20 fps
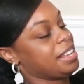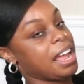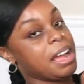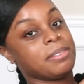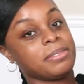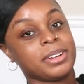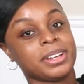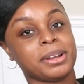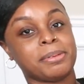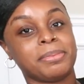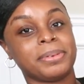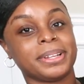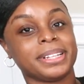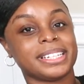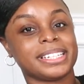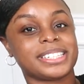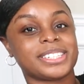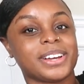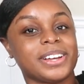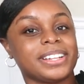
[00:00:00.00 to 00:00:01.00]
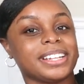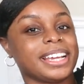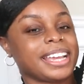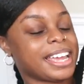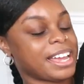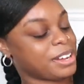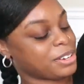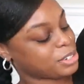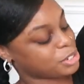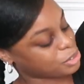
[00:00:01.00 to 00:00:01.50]
I'm gonna put this on the
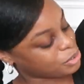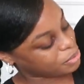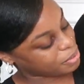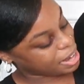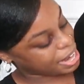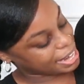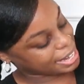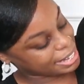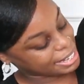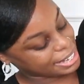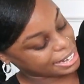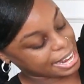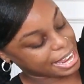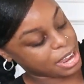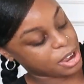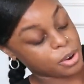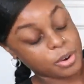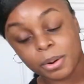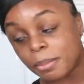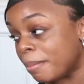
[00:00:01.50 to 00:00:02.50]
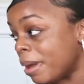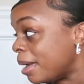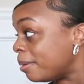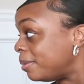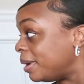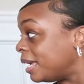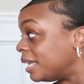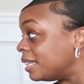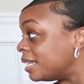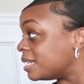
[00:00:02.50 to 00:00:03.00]
couch right now, or
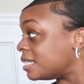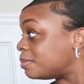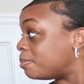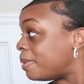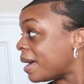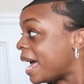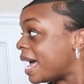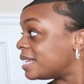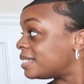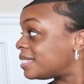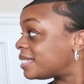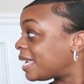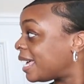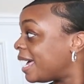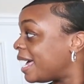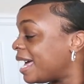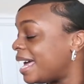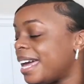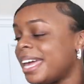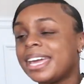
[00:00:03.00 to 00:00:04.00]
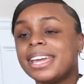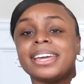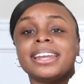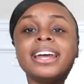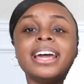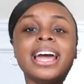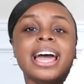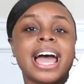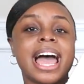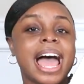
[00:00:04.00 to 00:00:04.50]
maybe in this
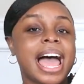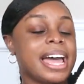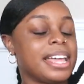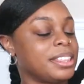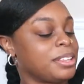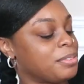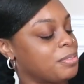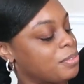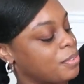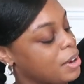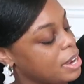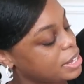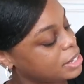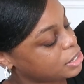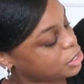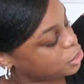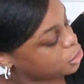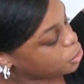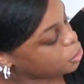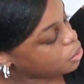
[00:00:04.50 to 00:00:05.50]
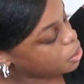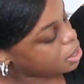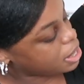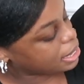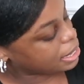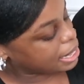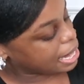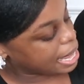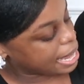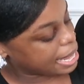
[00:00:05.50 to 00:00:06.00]
basket at the front door.
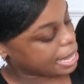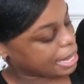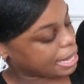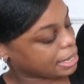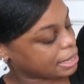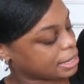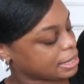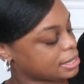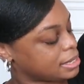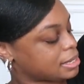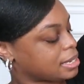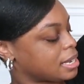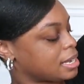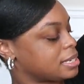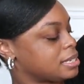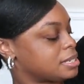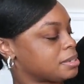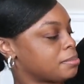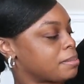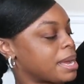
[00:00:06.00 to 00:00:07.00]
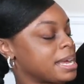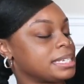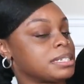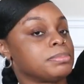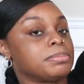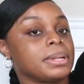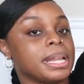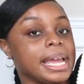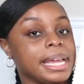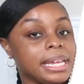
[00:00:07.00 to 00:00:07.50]
Like this
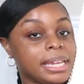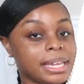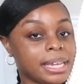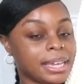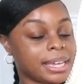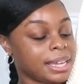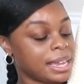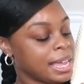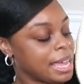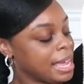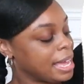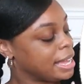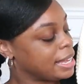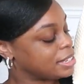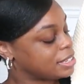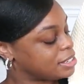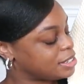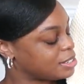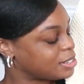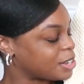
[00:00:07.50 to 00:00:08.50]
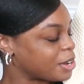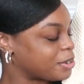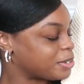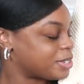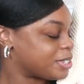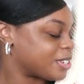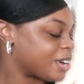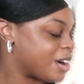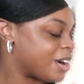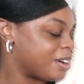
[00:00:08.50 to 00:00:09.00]
customized blanket, it's
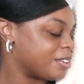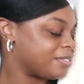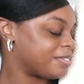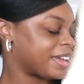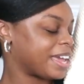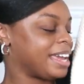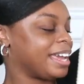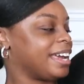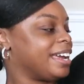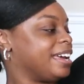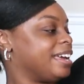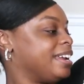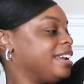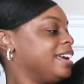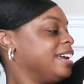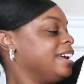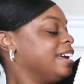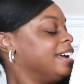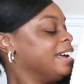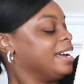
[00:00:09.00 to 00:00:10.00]
so soft and